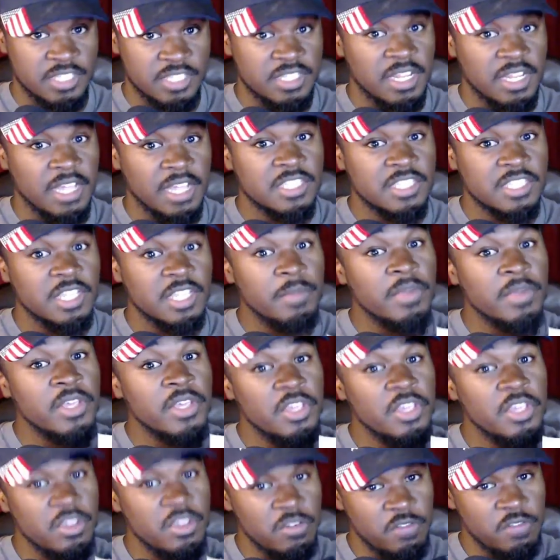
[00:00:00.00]
like some of
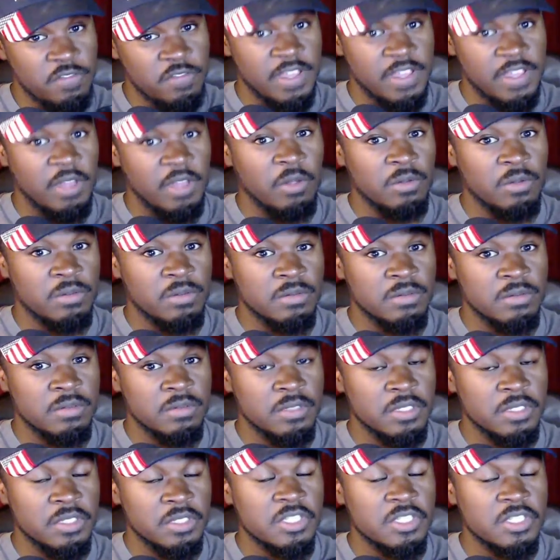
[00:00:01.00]
you felt
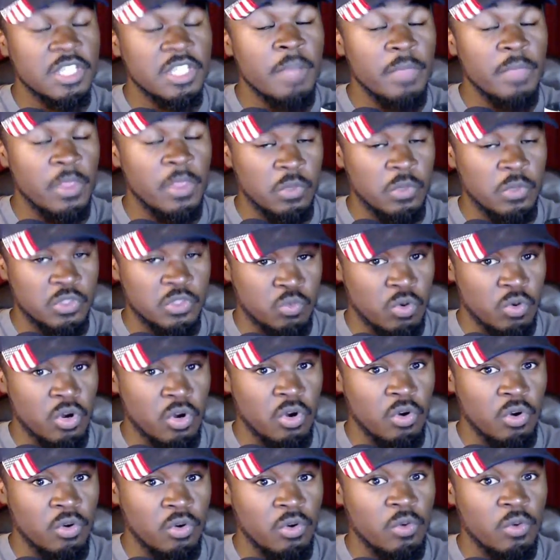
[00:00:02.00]
something was
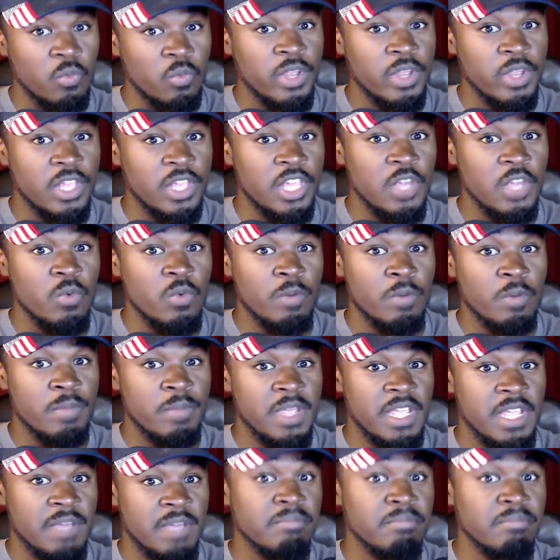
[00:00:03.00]
wrong when you were
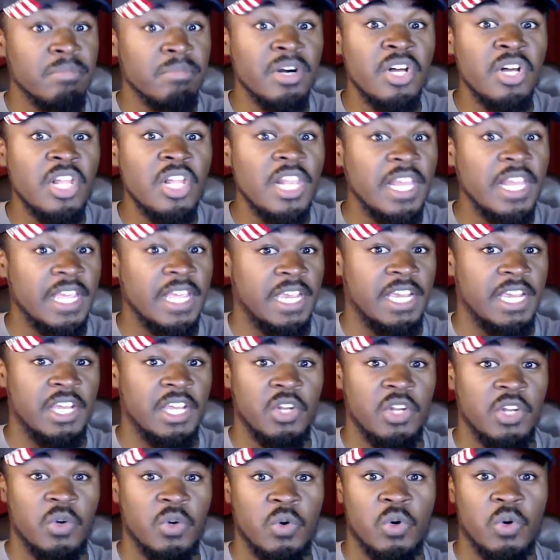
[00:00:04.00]
being
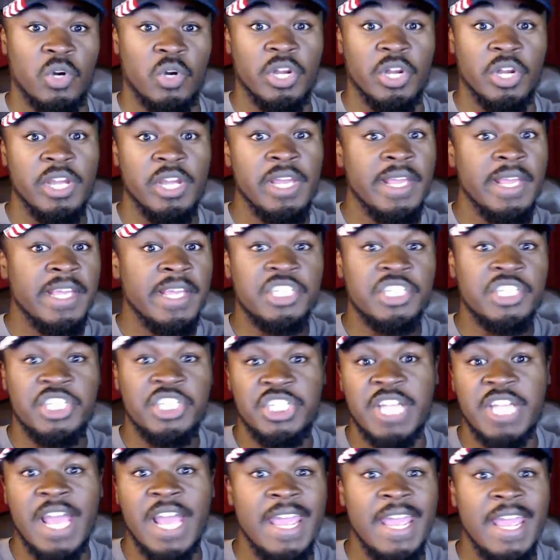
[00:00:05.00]
bullied or
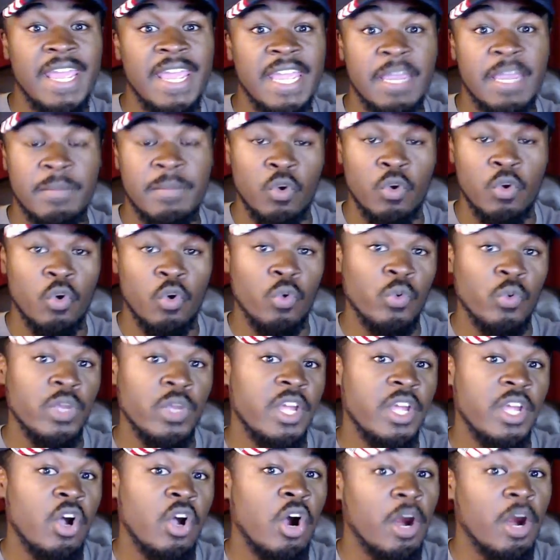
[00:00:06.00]
shamed or
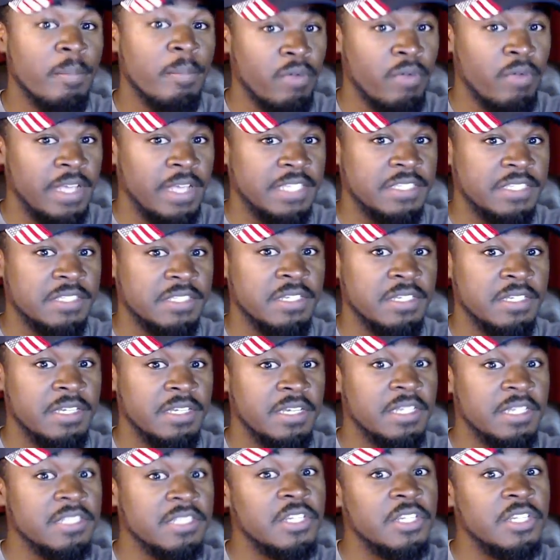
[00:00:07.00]
really hard pressed
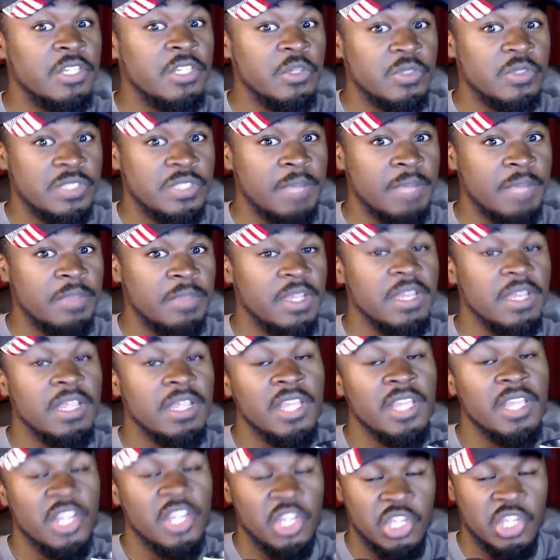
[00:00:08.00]
to do something
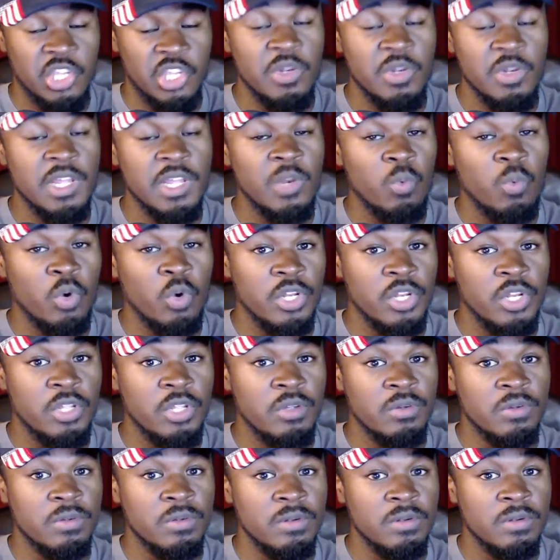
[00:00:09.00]
you didn't want to
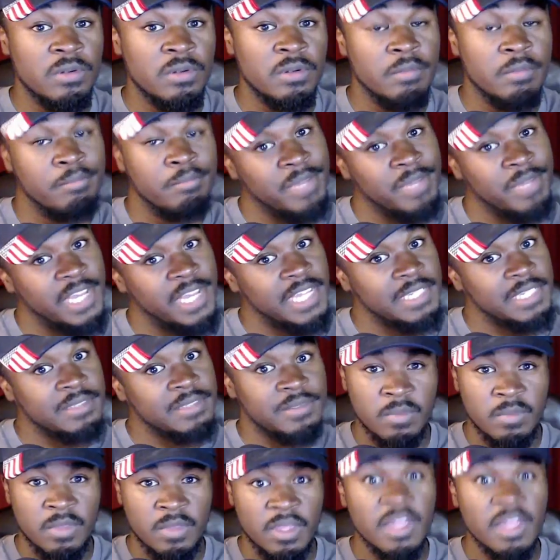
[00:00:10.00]
do. But
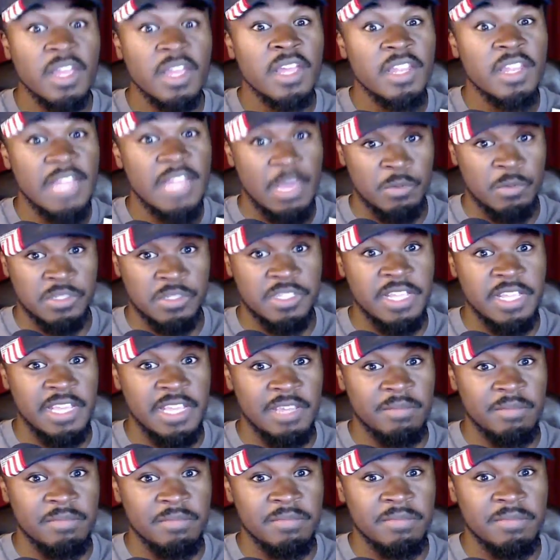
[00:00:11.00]
that was
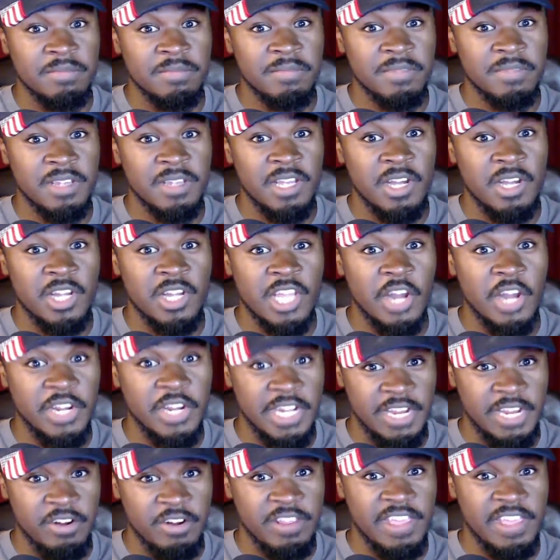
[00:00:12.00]
deep. Y'all need
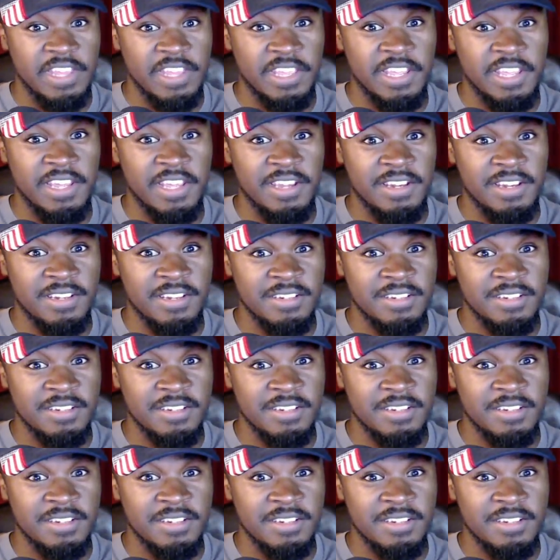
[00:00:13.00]
to hear that again.